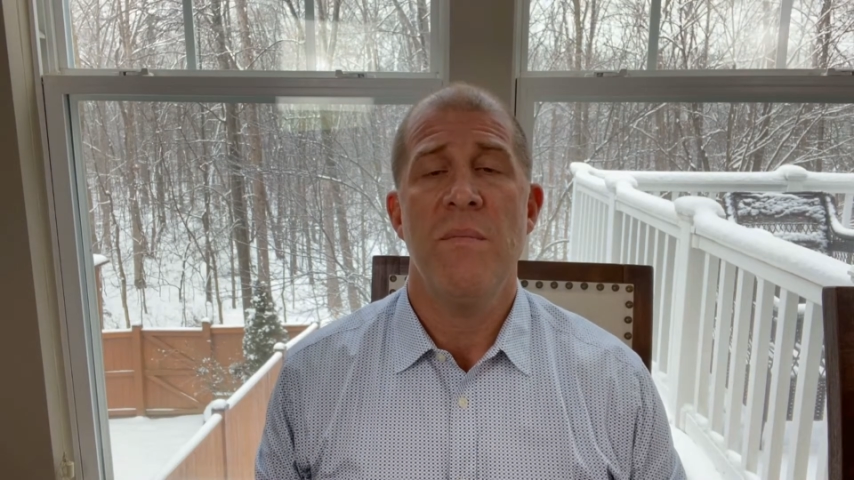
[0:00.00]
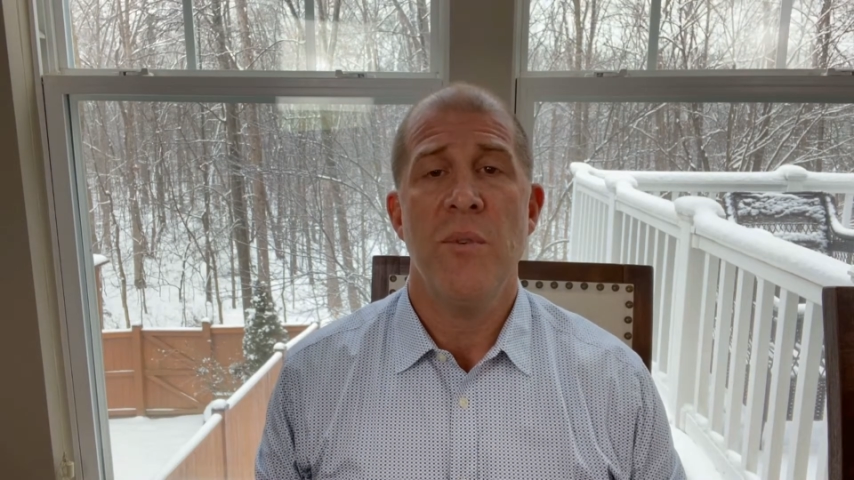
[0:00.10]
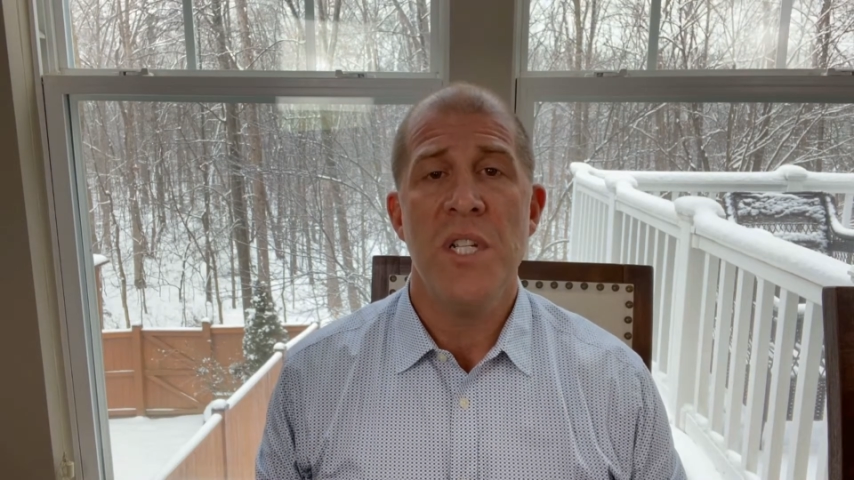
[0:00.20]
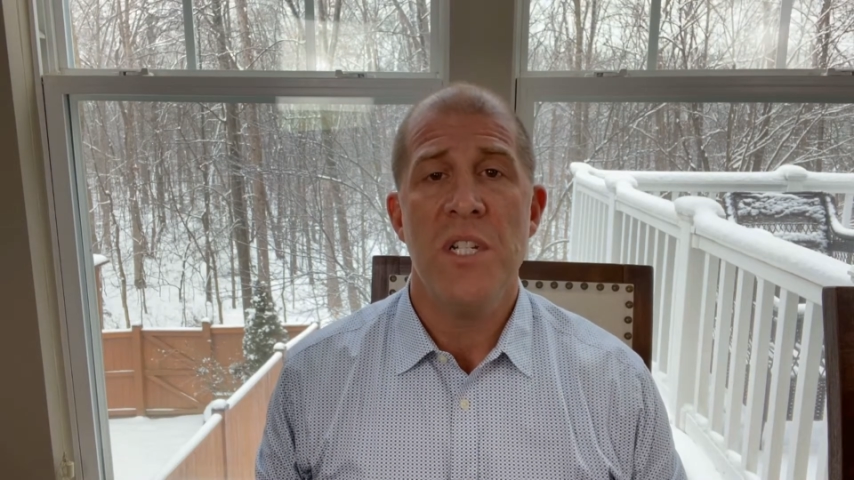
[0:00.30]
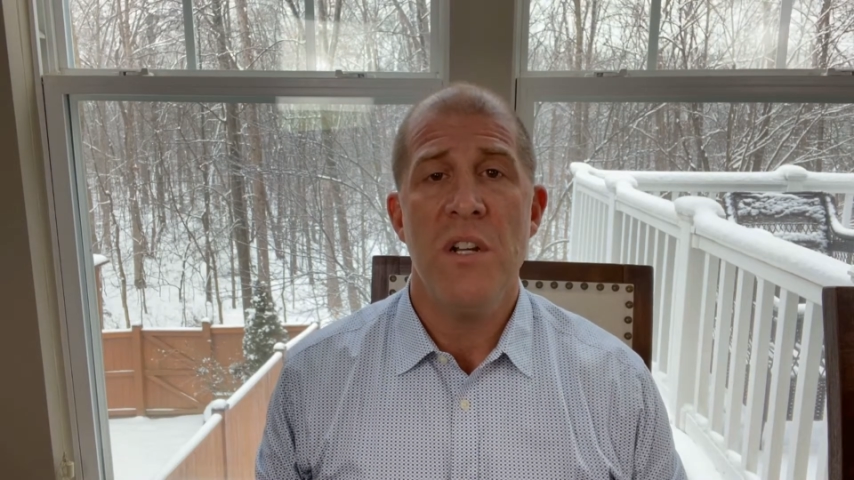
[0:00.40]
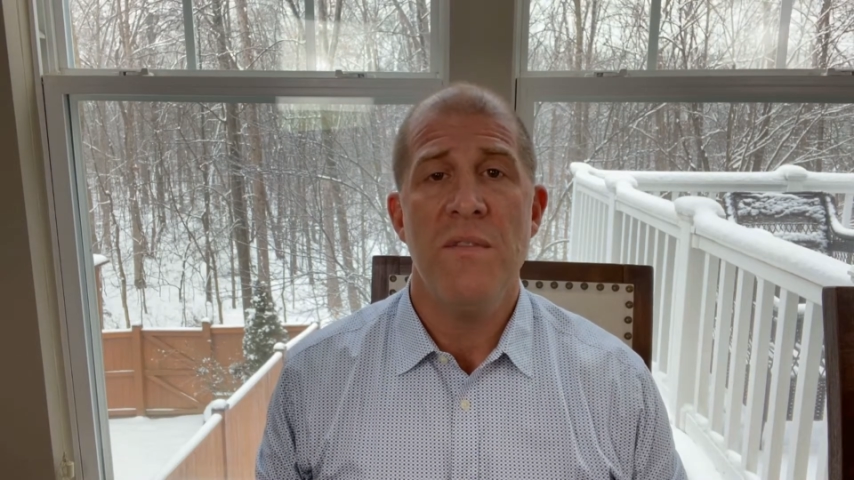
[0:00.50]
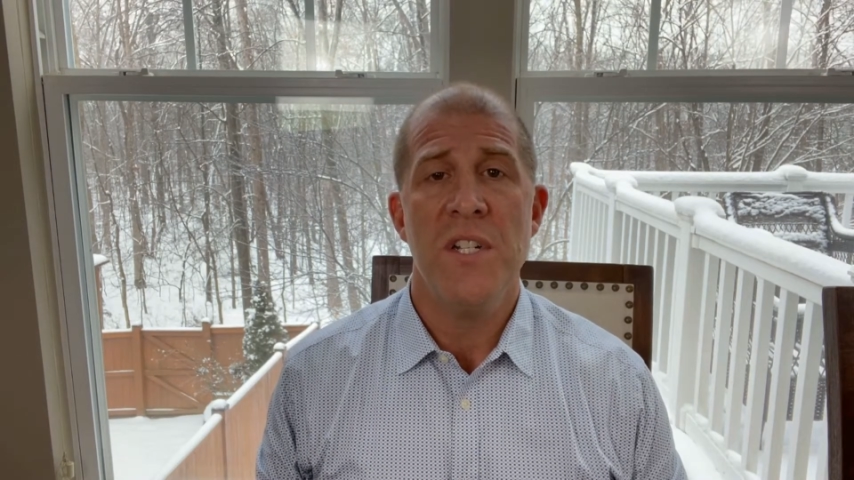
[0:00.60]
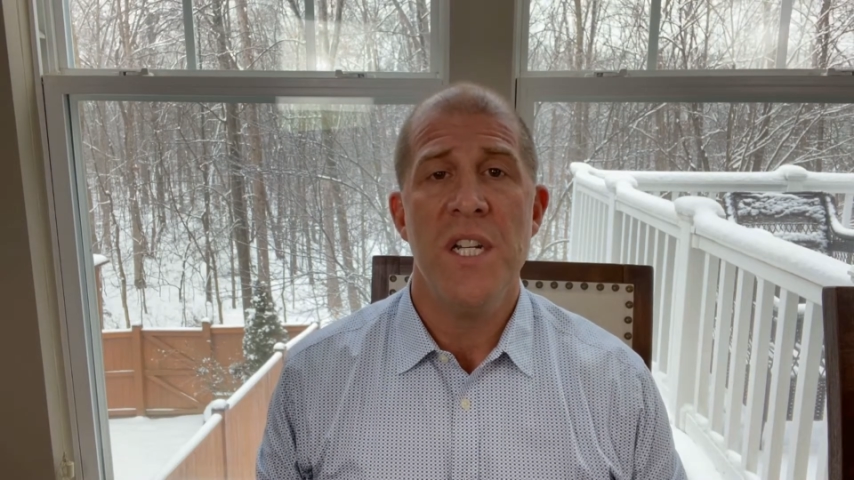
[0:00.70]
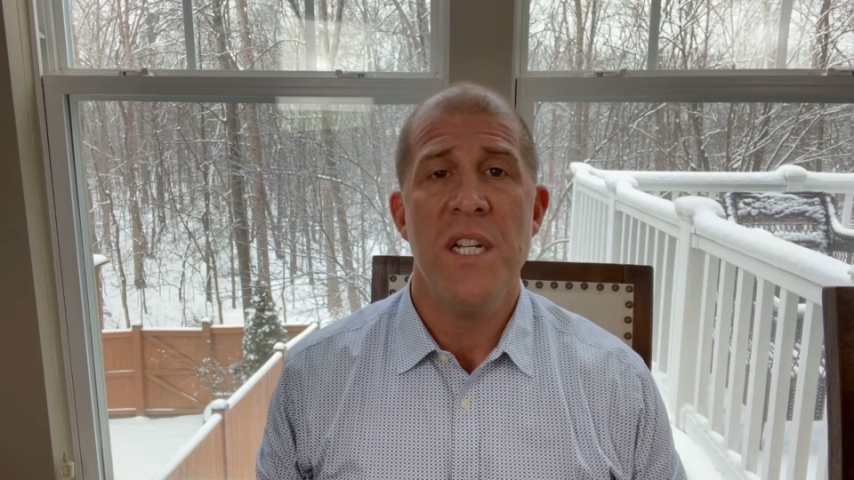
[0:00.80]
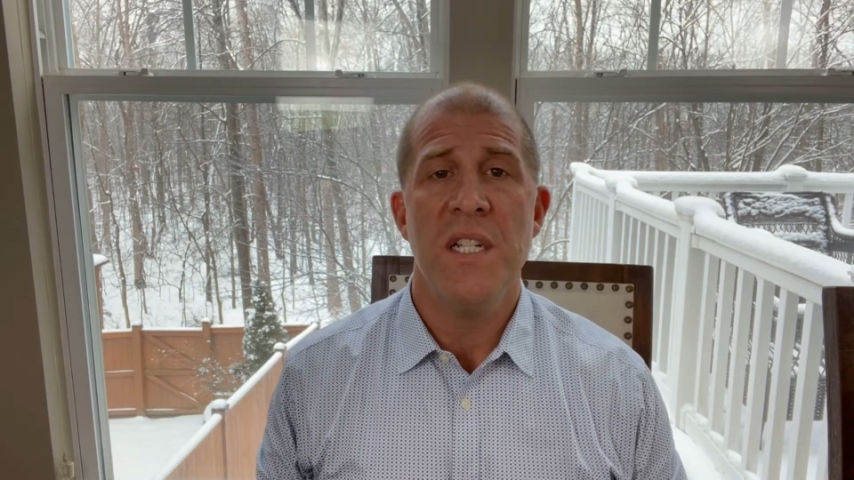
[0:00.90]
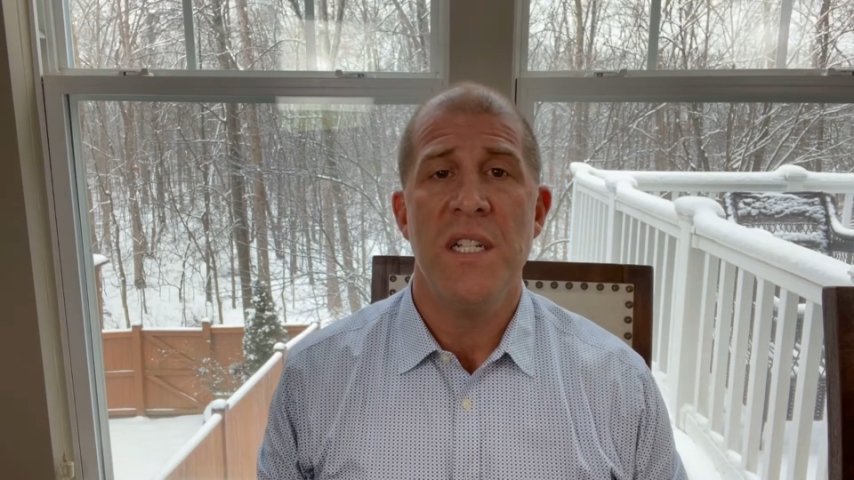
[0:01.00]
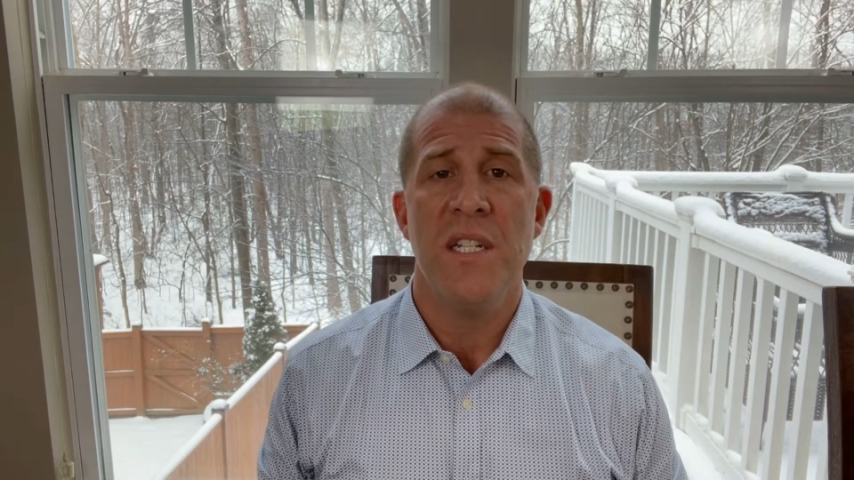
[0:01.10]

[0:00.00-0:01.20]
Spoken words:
Bristow, Virginia since